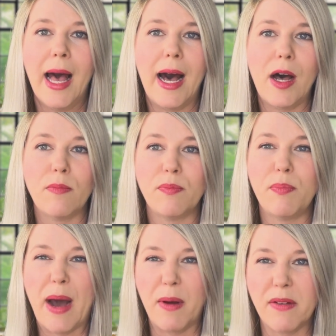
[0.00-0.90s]

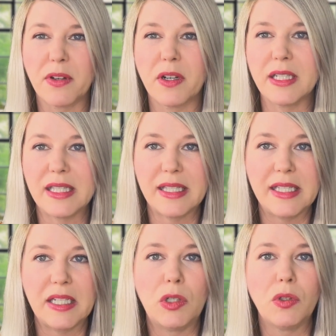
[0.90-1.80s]
However, it's
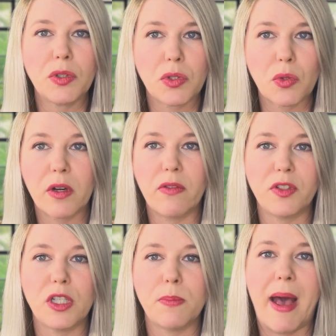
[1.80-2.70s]
still sort
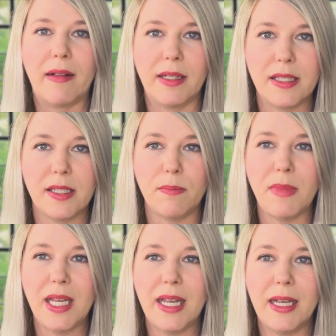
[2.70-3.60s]
of just balanced,
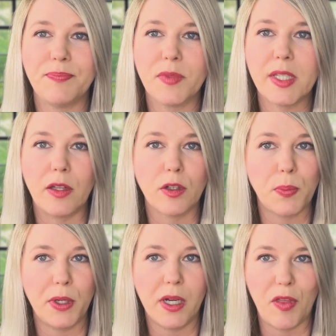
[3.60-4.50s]
meaning sellers
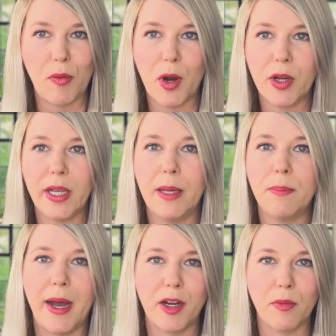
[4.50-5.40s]
put it on the
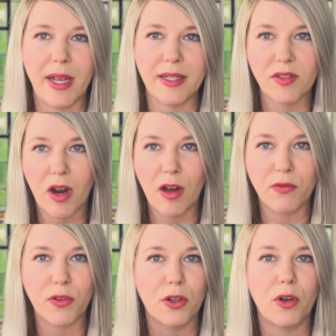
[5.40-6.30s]
market, buyer makes an
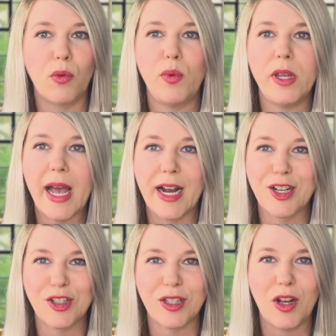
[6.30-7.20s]
offer. We
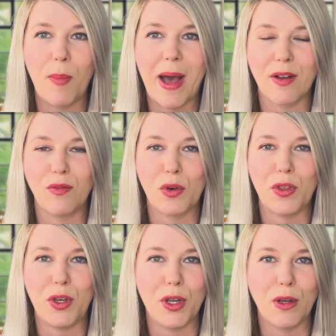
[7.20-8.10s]
actually go back and
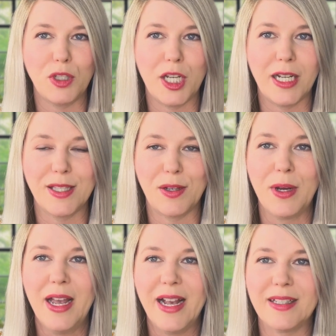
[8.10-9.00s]
forth and negotiate. So
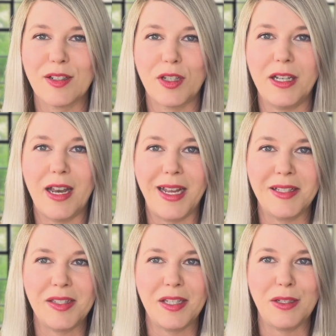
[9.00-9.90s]
it's actually
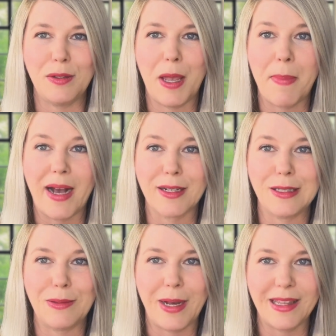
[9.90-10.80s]
nice to get back
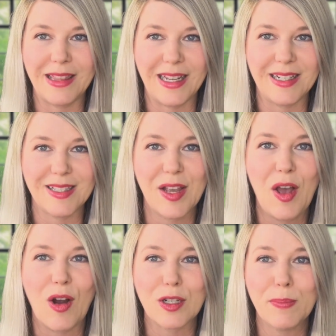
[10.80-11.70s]
to the way things
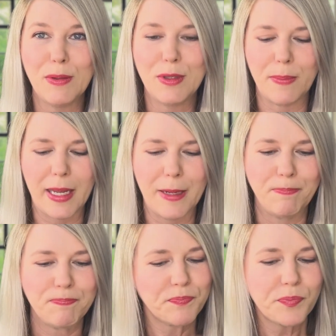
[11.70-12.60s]
are supposed to be.
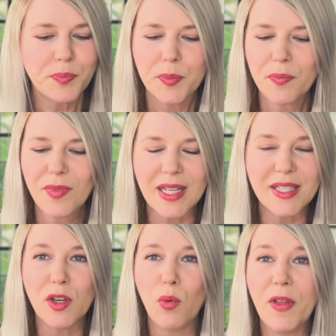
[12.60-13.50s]

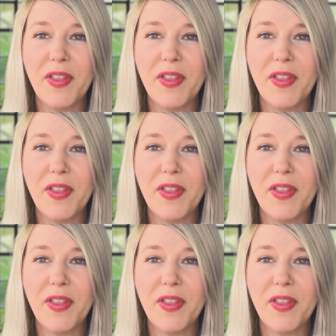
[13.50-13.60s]
So one